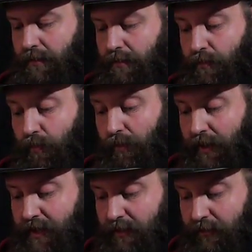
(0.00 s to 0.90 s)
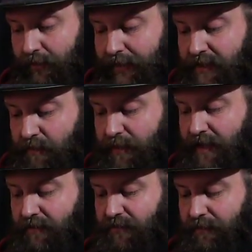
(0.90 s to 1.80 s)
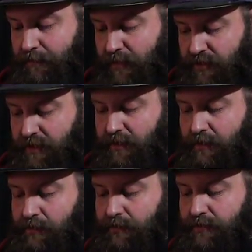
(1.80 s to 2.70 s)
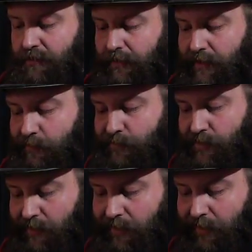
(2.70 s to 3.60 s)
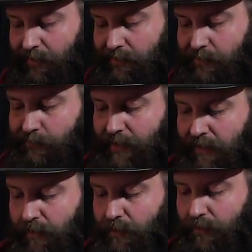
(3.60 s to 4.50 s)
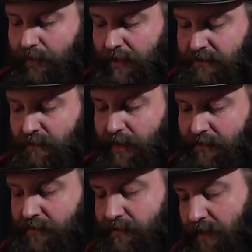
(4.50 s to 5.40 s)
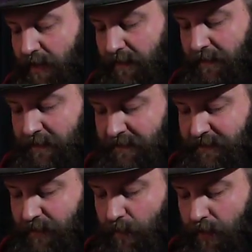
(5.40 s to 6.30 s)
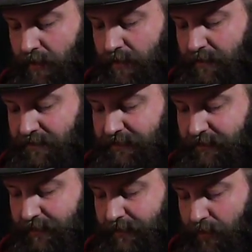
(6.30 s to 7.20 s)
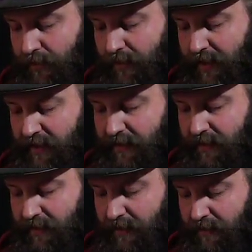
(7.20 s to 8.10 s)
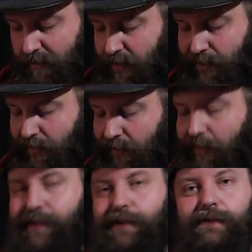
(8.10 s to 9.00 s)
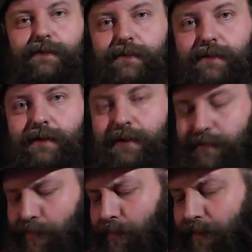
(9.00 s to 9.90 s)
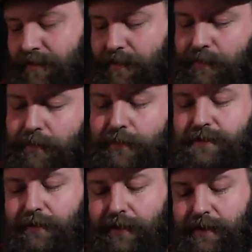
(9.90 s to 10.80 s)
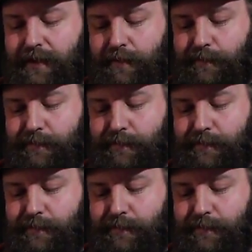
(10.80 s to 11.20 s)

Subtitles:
Why not let him have the materials, let him tinker. Maybe we'll get some answers then. Well, alright, but I don't like it. Well, what would you like, Cap?